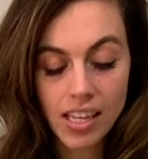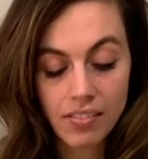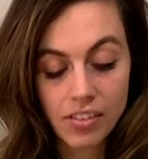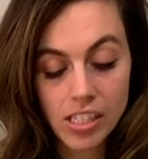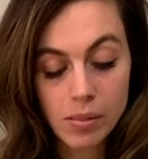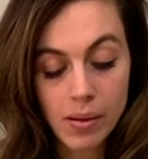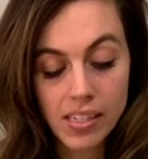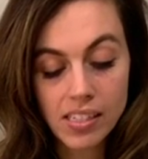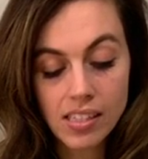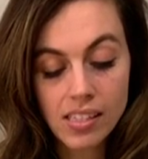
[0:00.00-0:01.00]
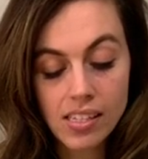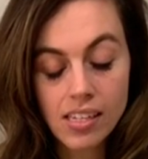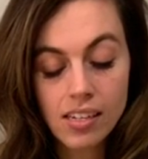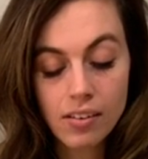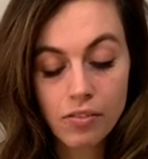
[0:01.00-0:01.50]
life
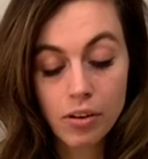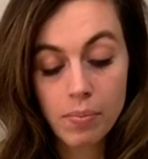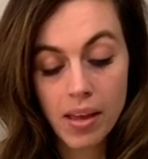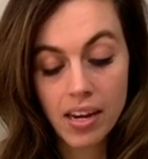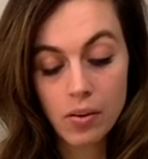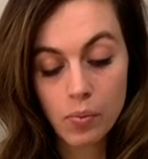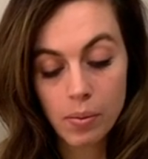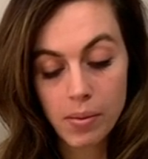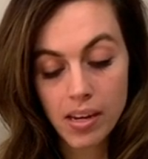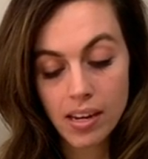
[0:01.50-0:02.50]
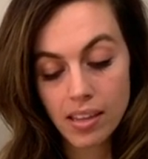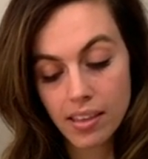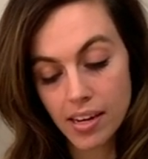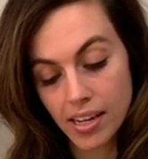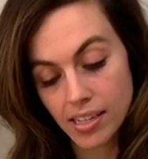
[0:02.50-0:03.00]
expectancy for men and women
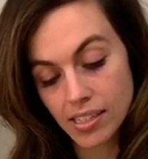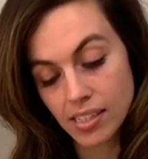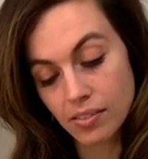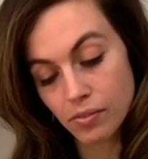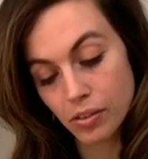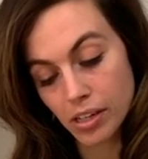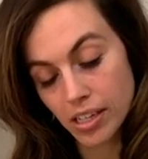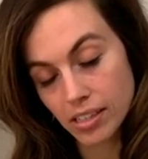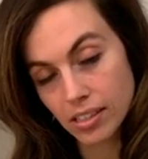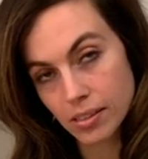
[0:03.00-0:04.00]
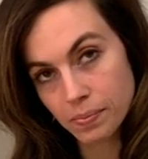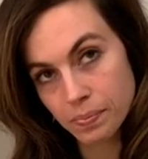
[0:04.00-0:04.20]
in the 1940s?